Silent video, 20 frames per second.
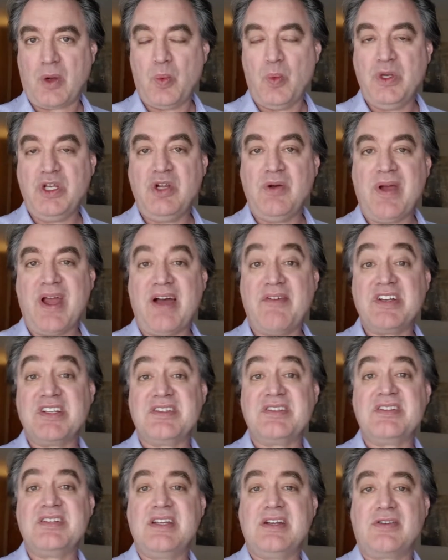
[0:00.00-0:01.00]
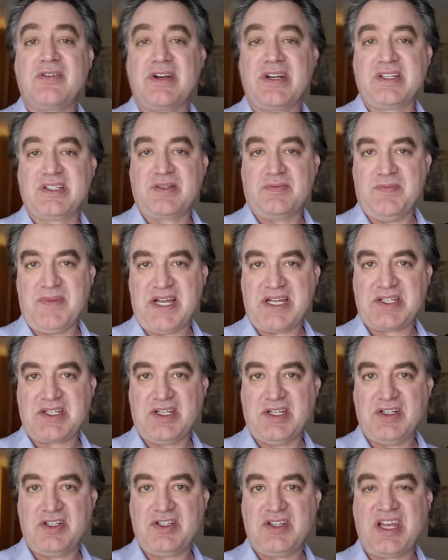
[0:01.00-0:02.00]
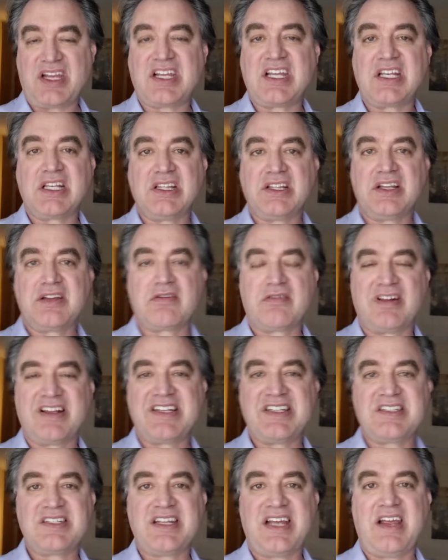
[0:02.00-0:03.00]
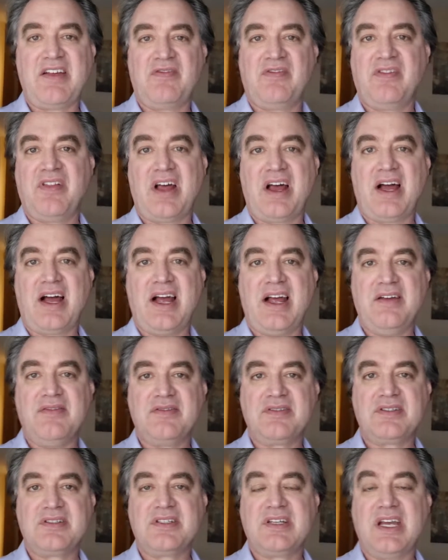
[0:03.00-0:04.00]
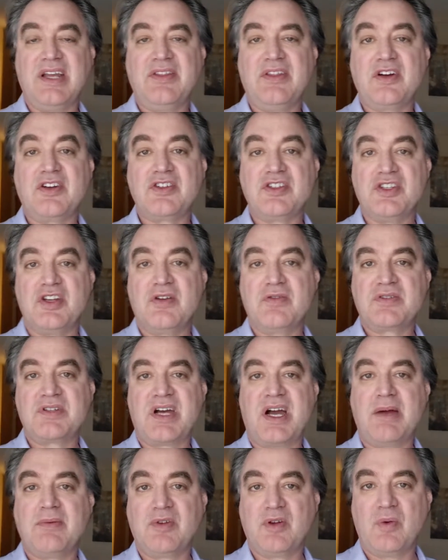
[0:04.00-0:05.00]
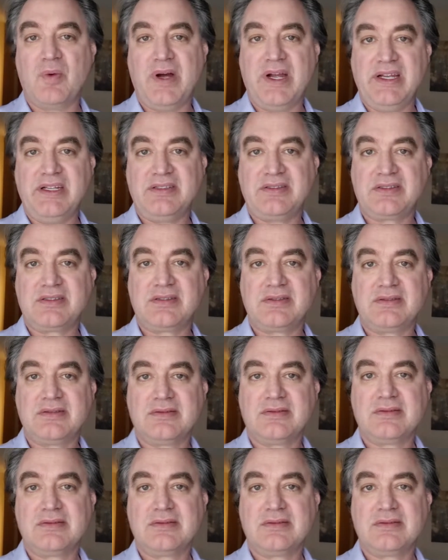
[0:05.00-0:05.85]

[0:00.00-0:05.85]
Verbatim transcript: When you have a serious message that could literally save lives and there's no time to waste.